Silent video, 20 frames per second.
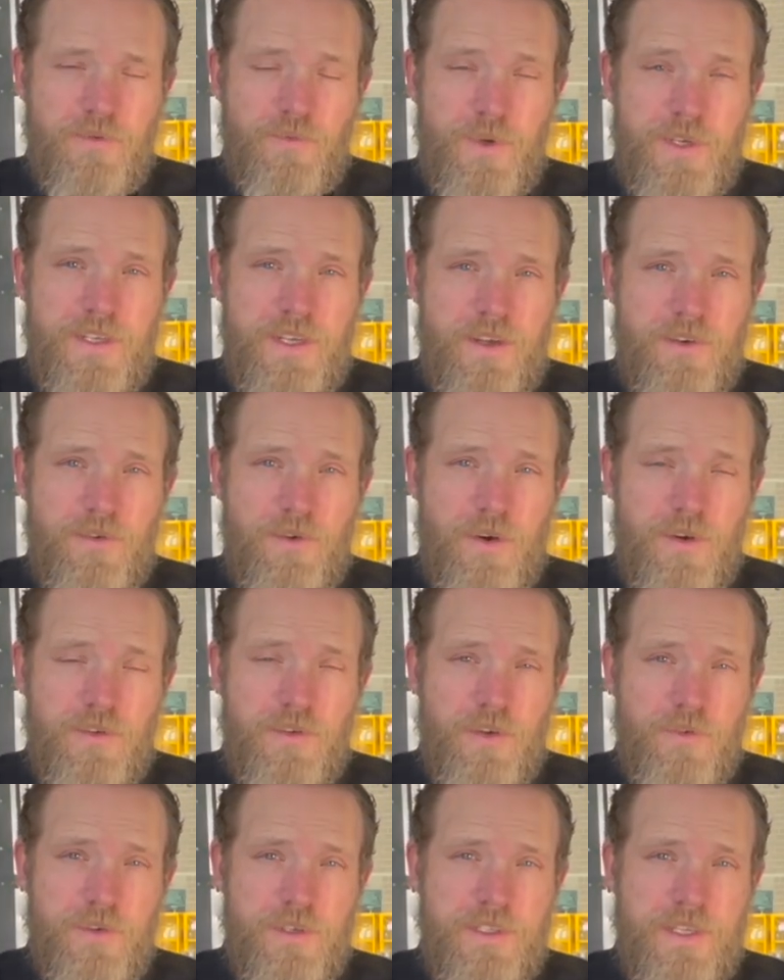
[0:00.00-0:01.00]
reach out to our
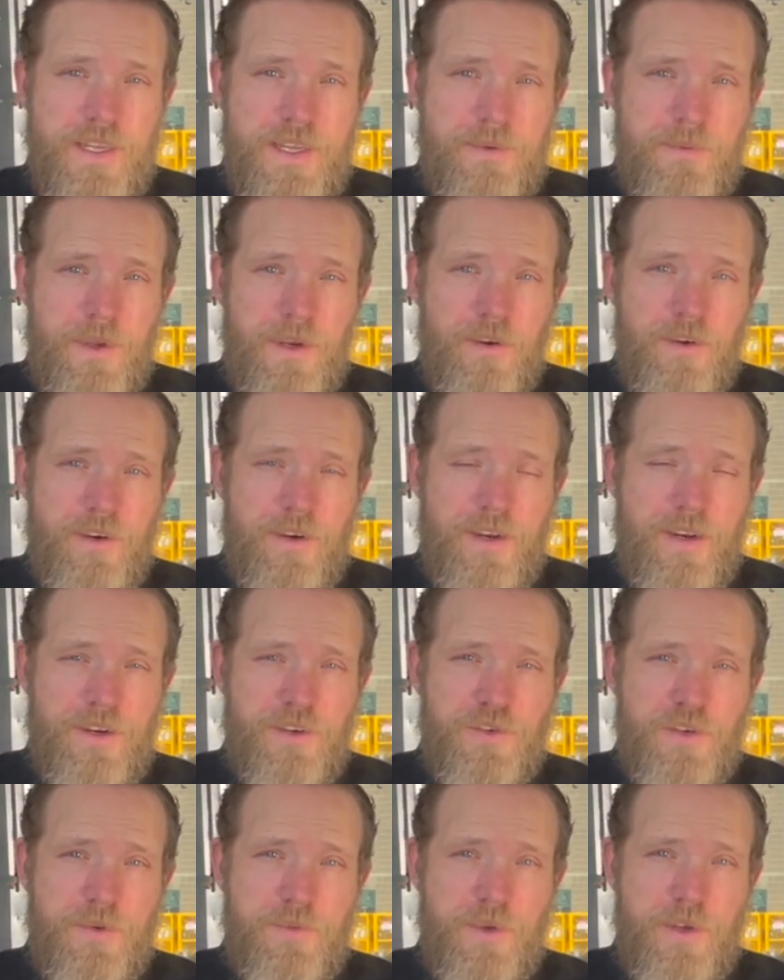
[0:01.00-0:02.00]
service team here at
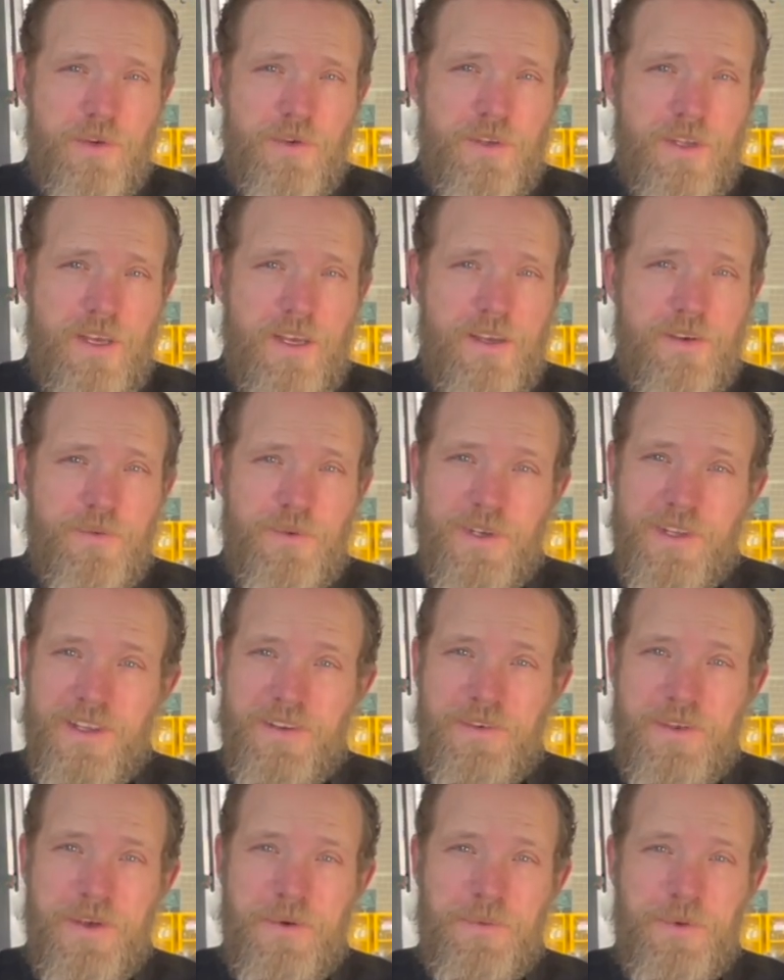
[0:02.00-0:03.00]
Airstream of Utah. We'd love
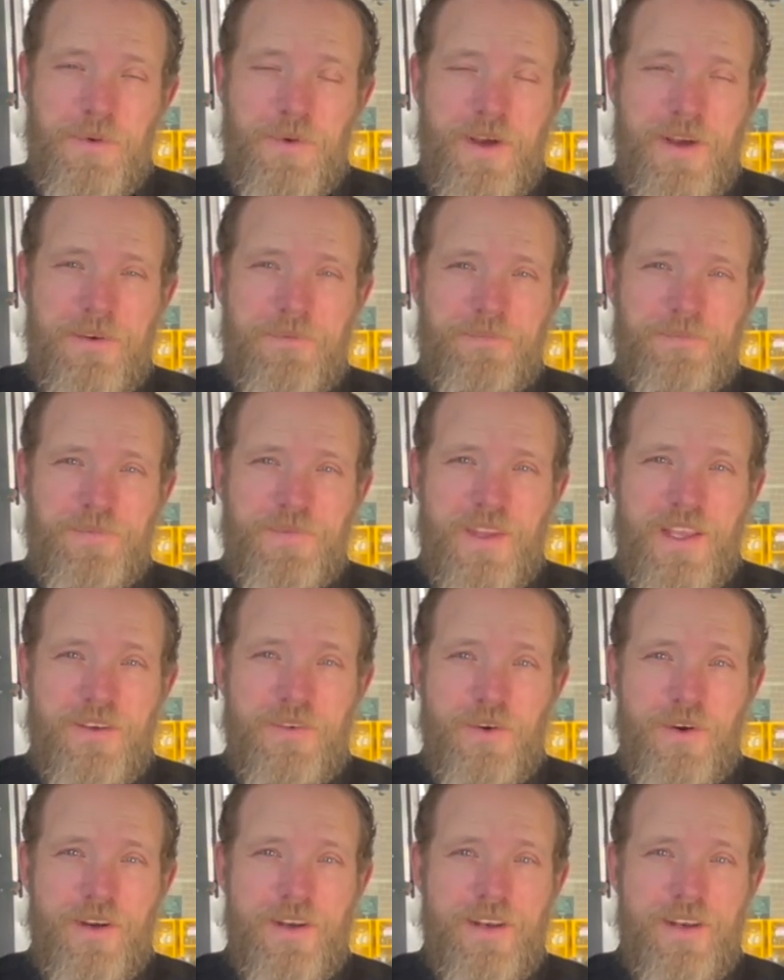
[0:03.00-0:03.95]
to help you out. Have a great